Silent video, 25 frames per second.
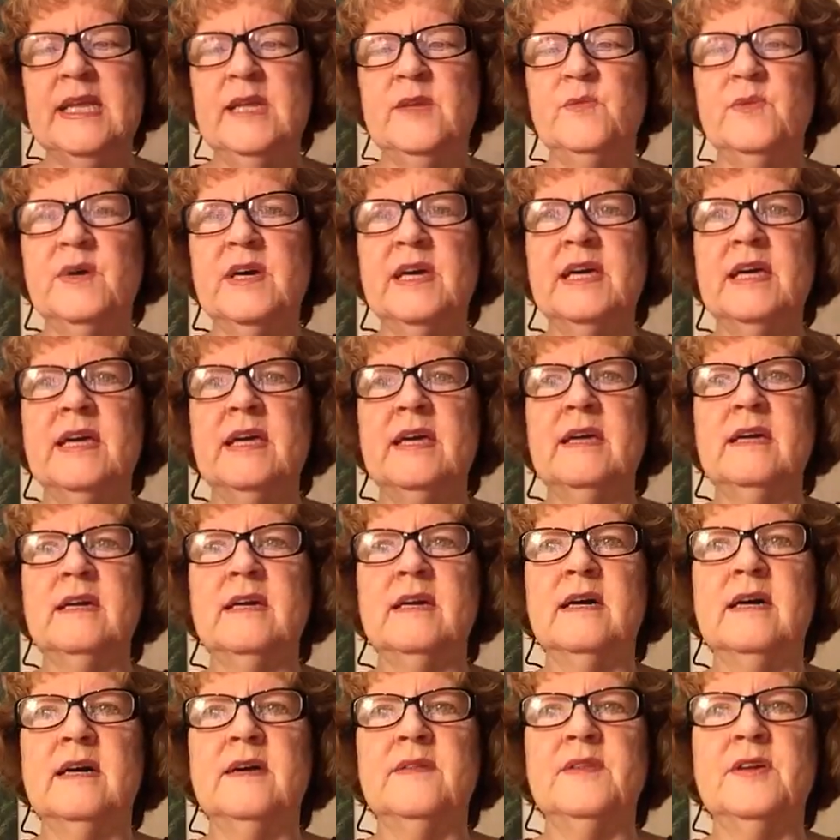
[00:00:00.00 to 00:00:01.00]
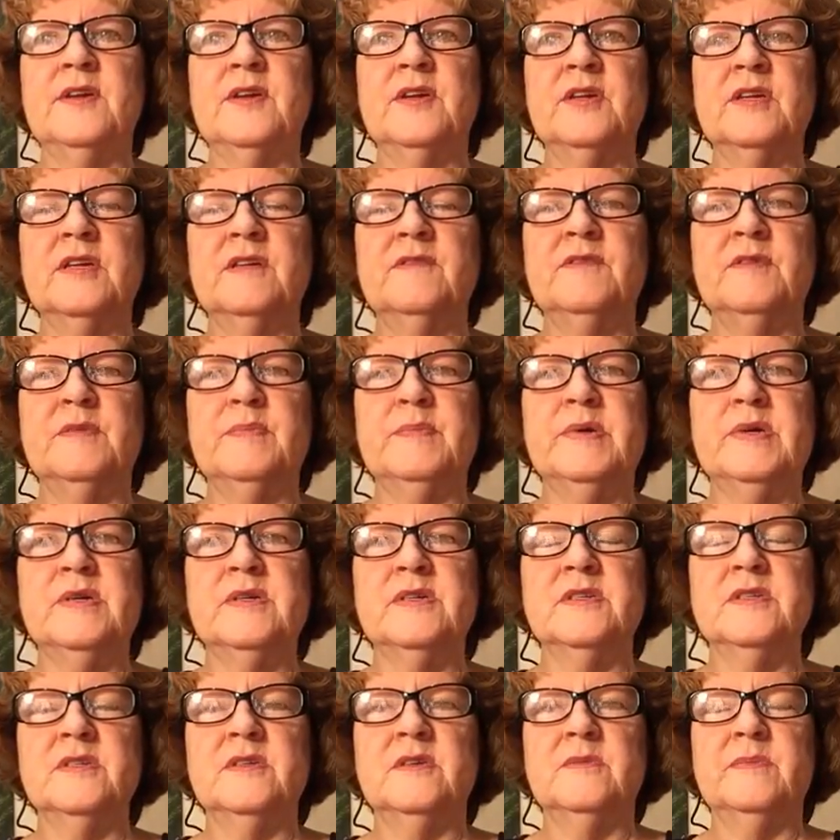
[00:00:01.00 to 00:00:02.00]
anyway, they're good for
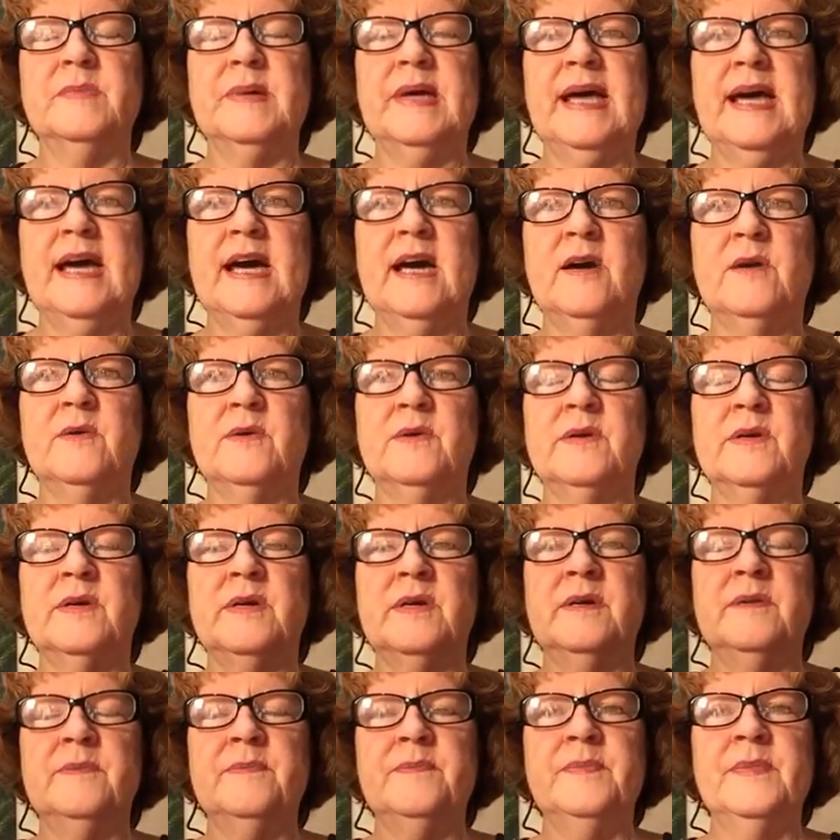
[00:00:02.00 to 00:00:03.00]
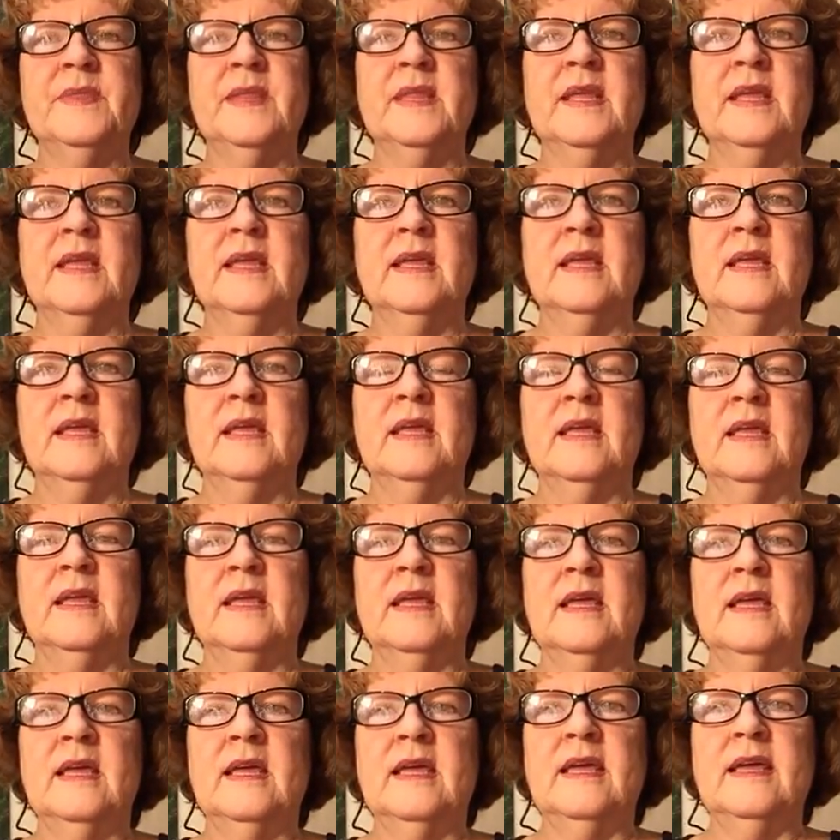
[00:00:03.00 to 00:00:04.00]
personal power
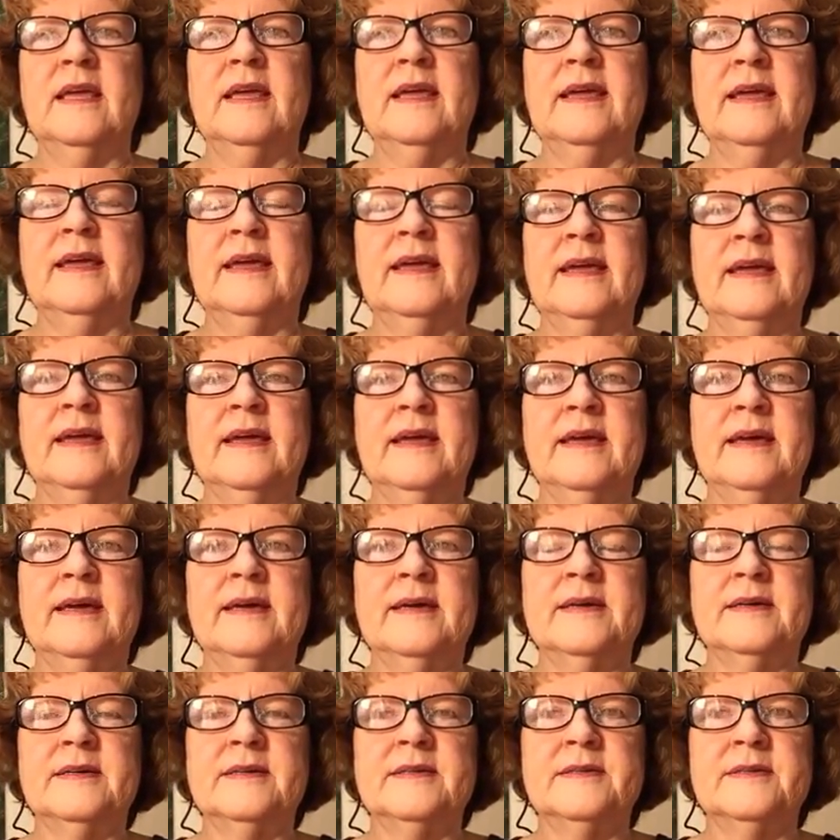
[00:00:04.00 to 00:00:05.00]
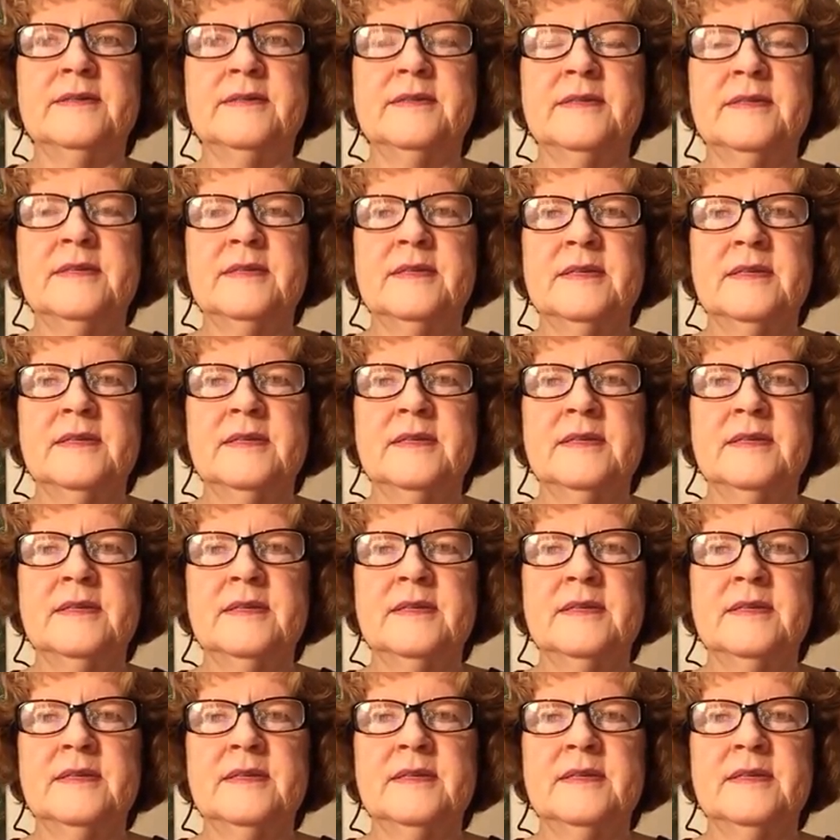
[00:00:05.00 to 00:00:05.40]
and